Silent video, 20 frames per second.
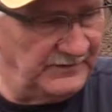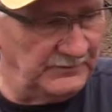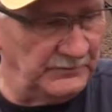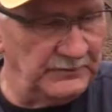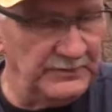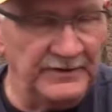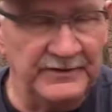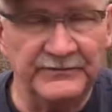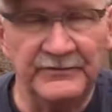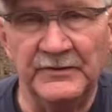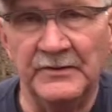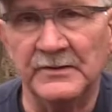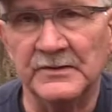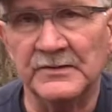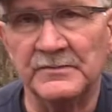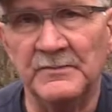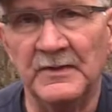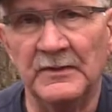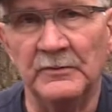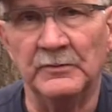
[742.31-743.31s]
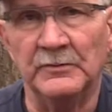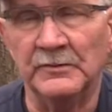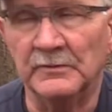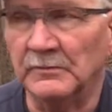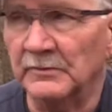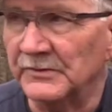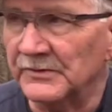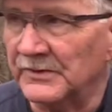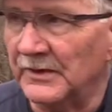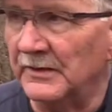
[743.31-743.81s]
whatever it is. Maybe
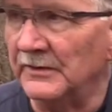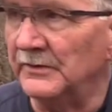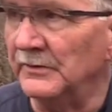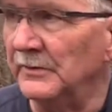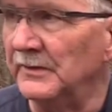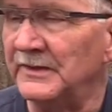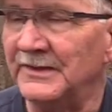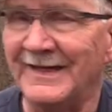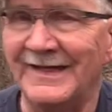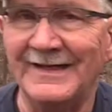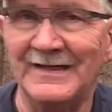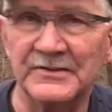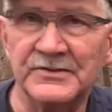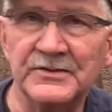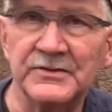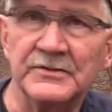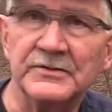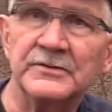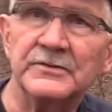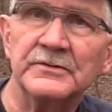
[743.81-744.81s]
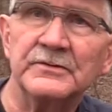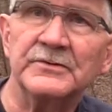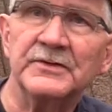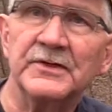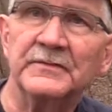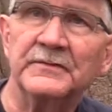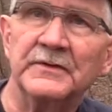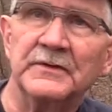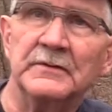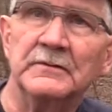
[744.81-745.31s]
we'll start doing dances or something.